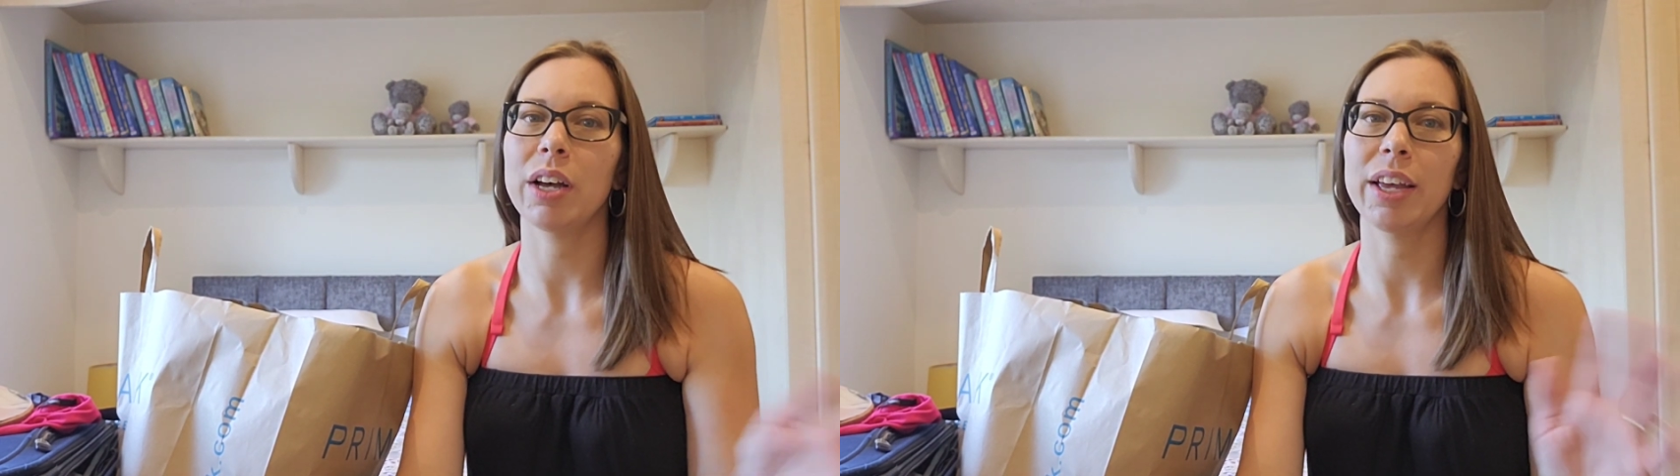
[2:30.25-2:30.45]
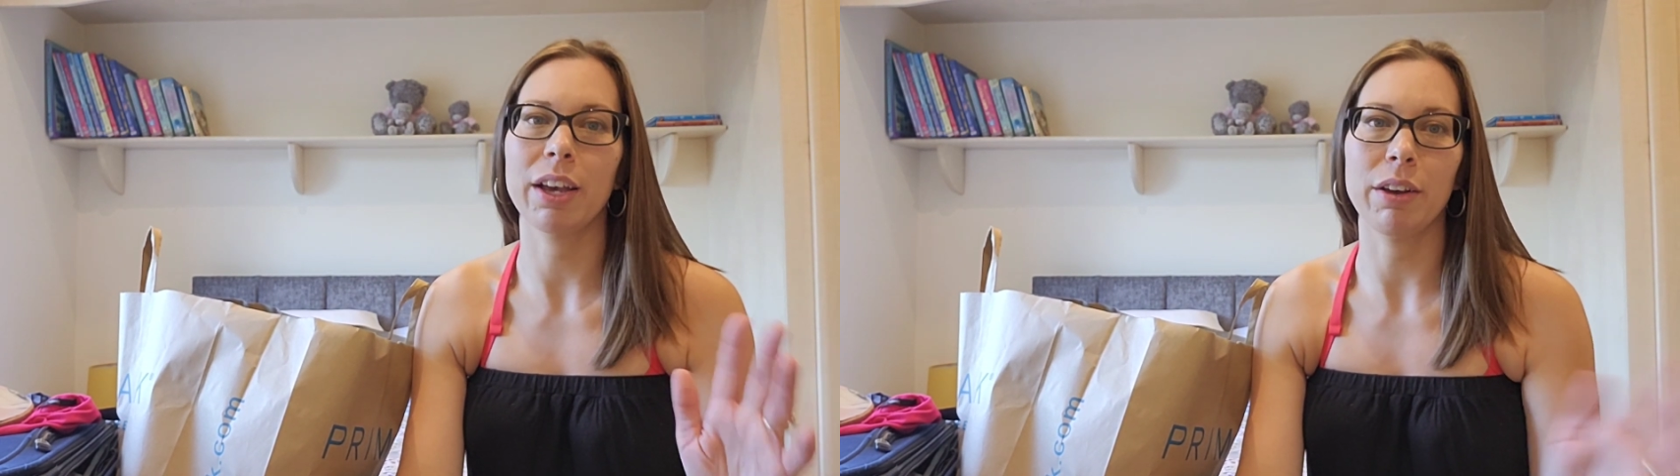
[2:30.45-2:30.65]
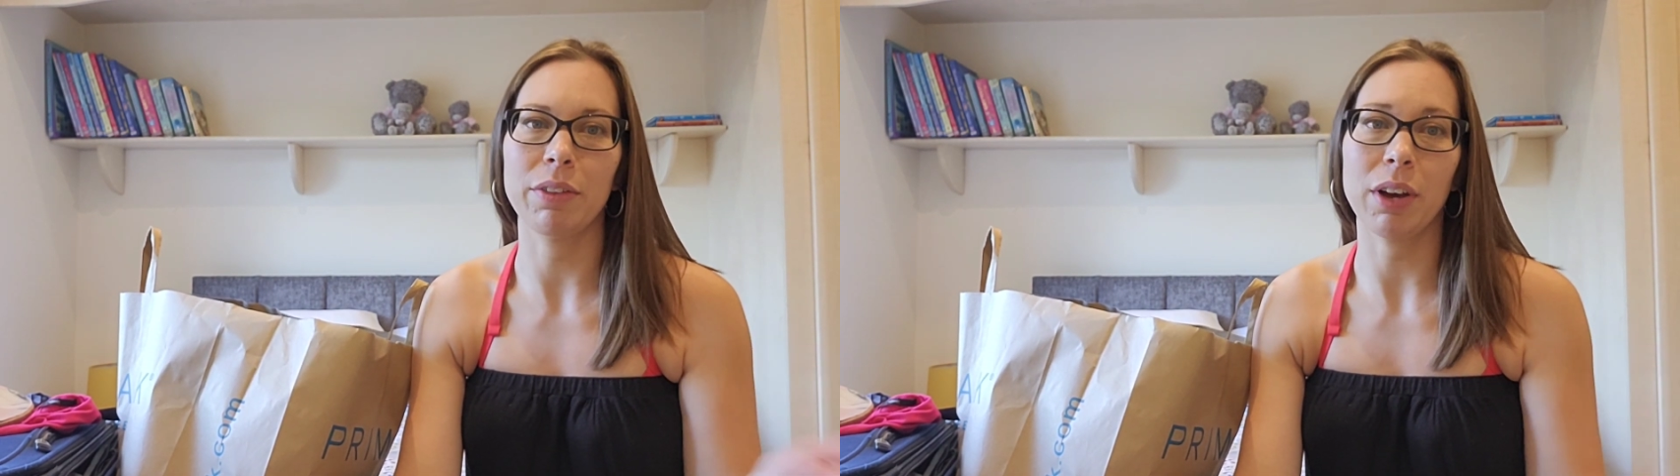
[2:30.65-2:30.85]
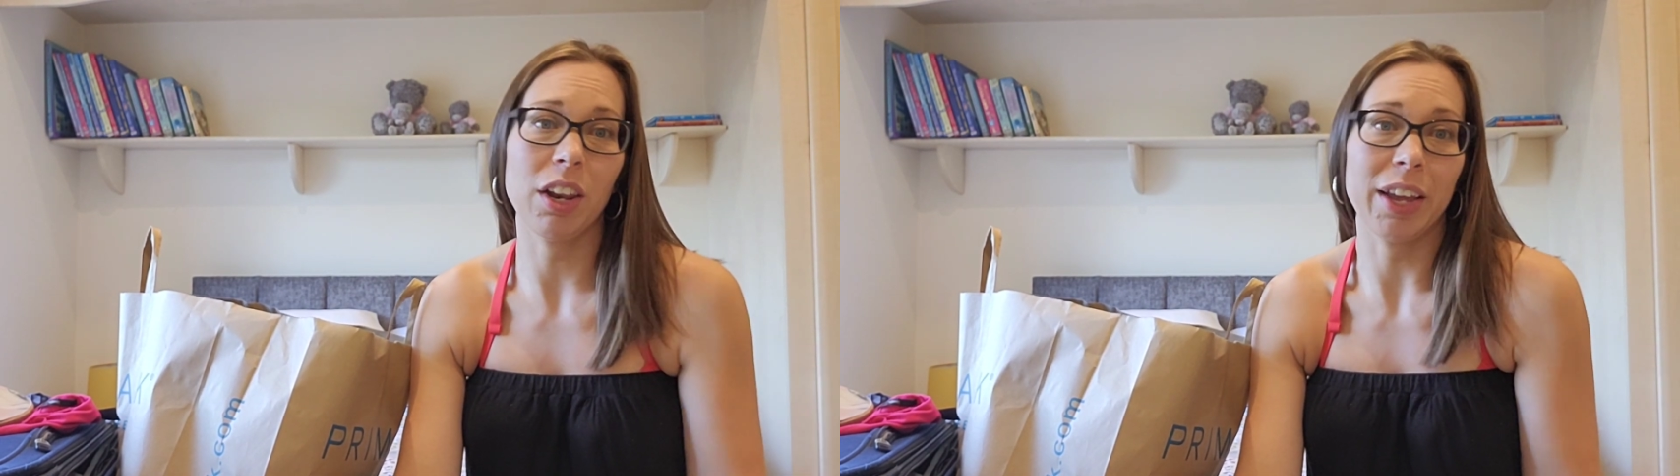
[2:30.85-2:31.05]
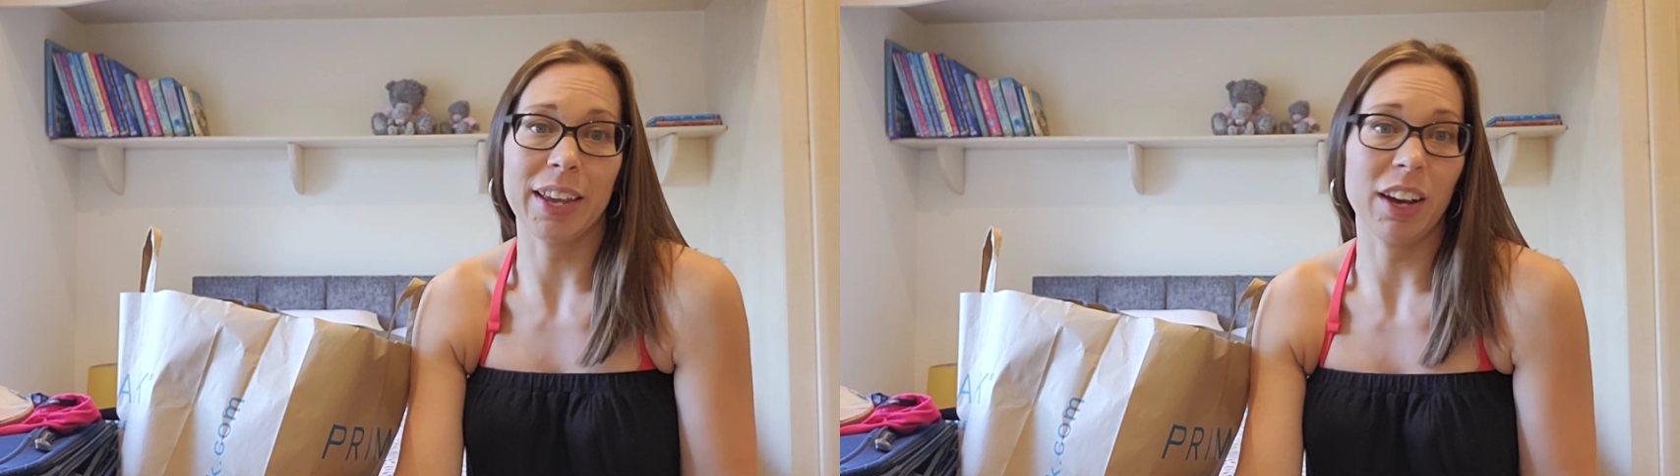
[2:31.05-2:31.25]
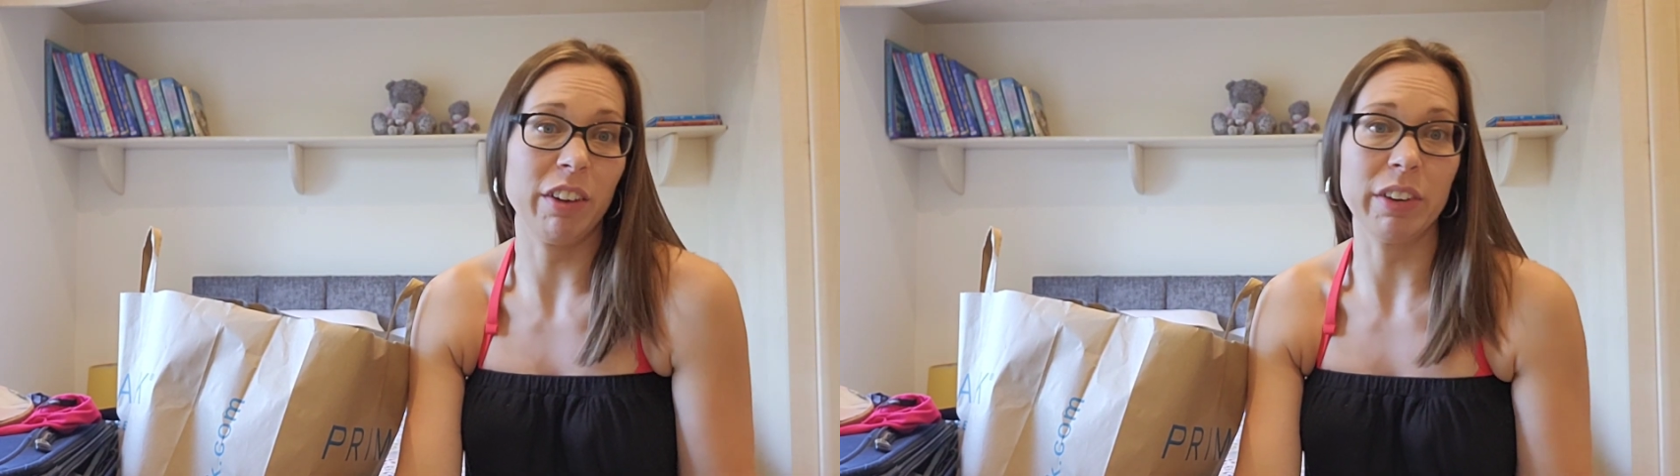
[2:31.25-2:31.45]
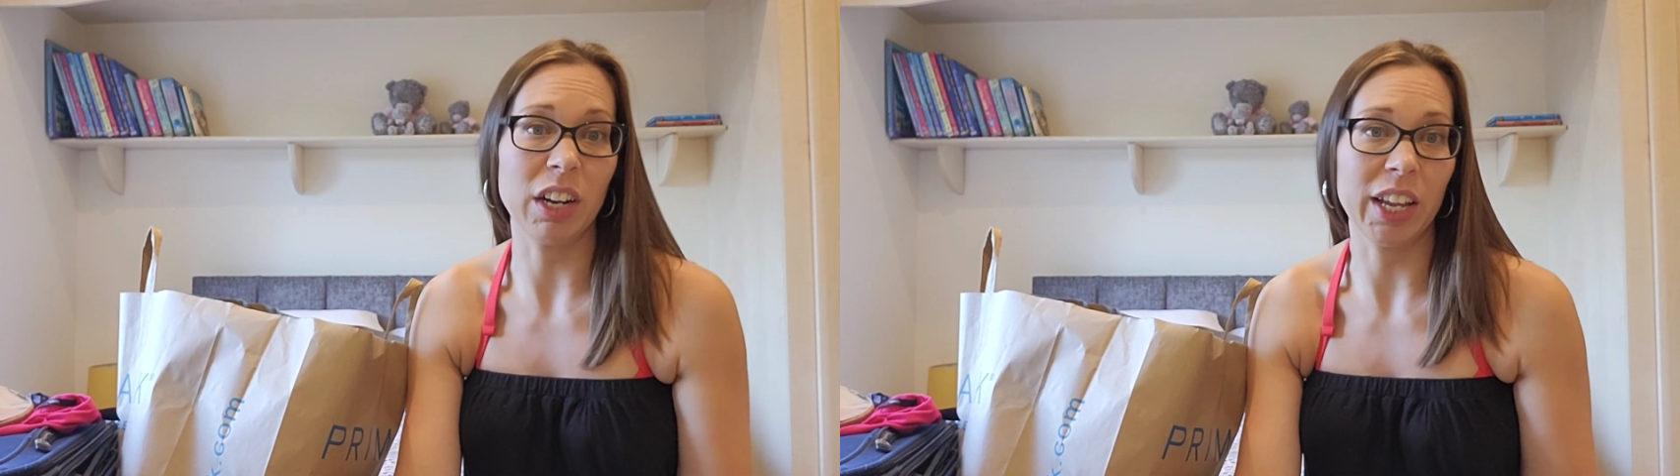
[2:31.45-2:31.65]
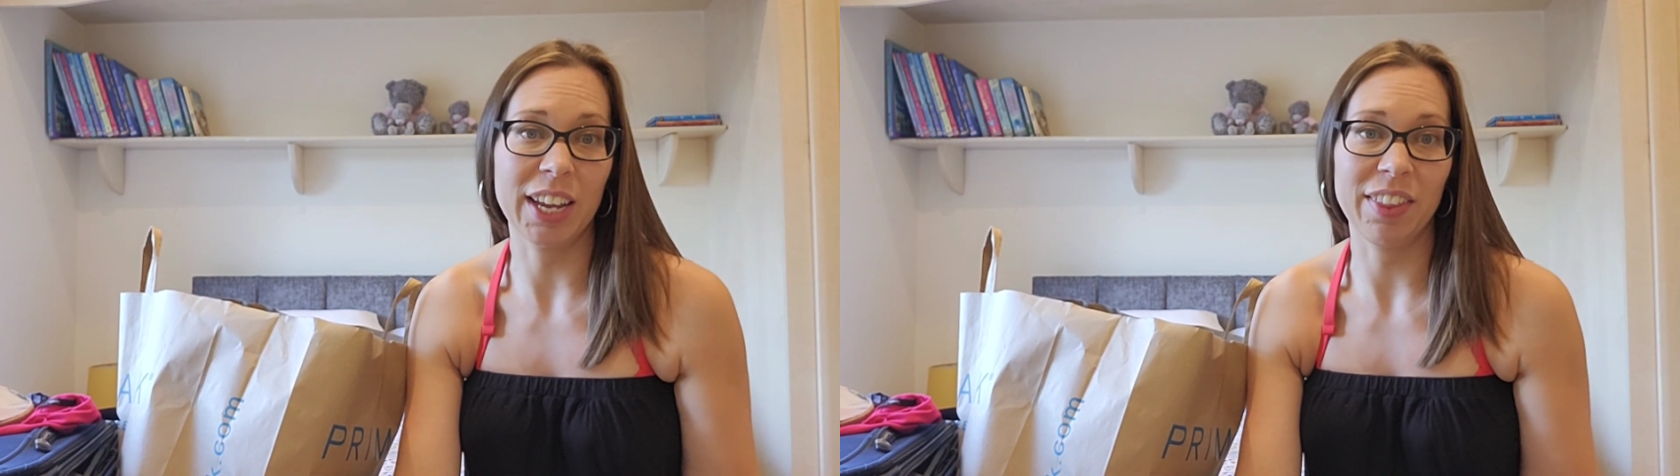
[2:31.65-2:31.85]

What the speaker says: I really like